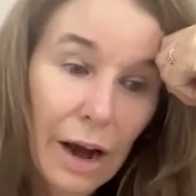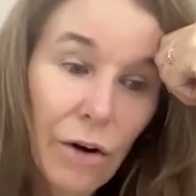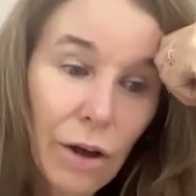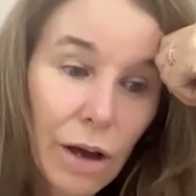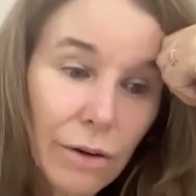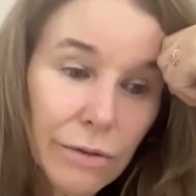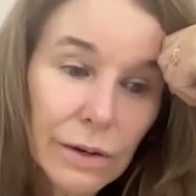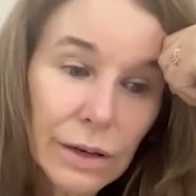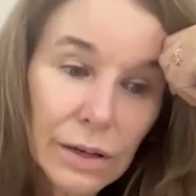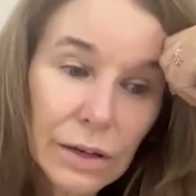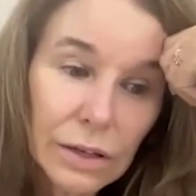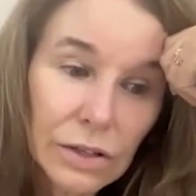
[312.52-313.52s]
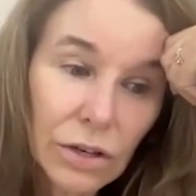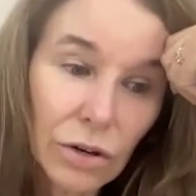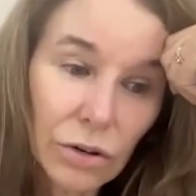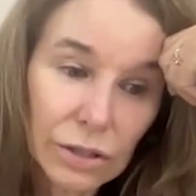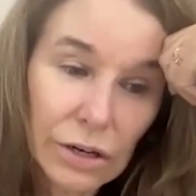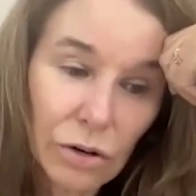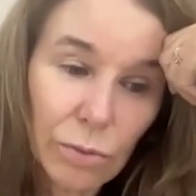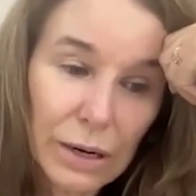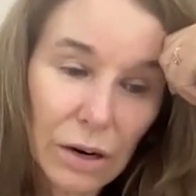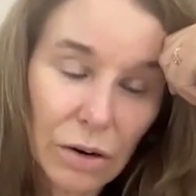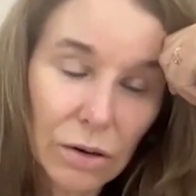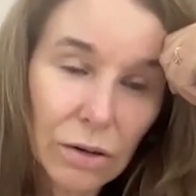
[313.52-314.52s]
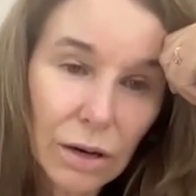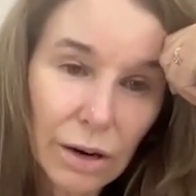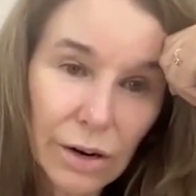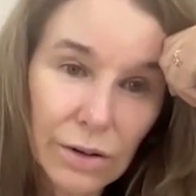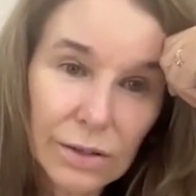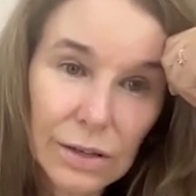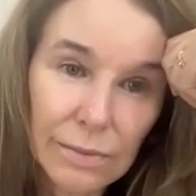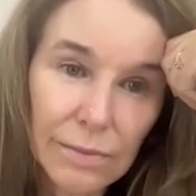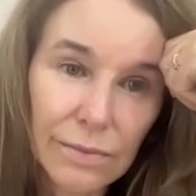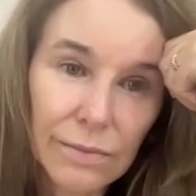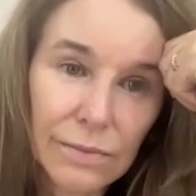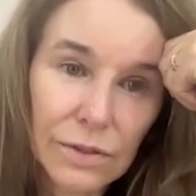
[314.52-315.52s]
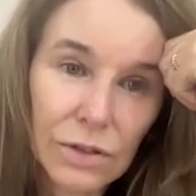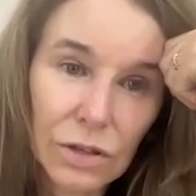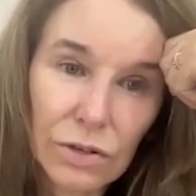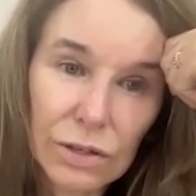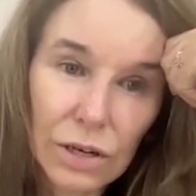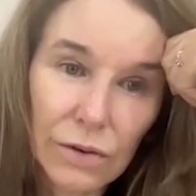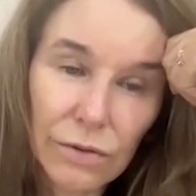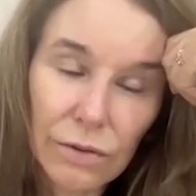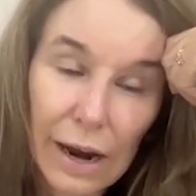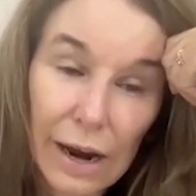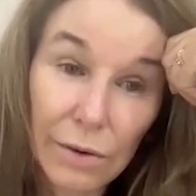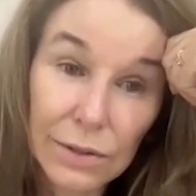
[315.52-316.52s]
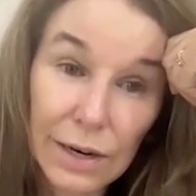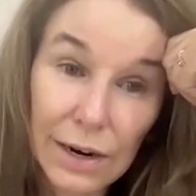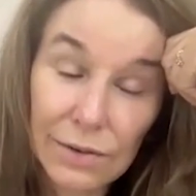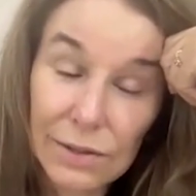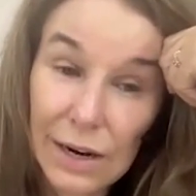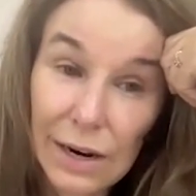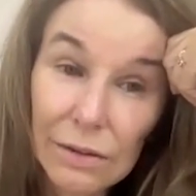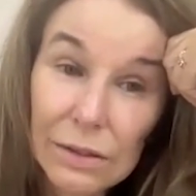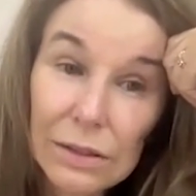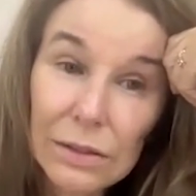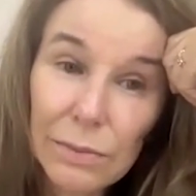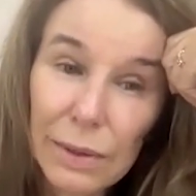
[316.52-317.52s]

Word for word: Hour and a half. So not terribly long. I know some surgeries go for hours and hours and hours.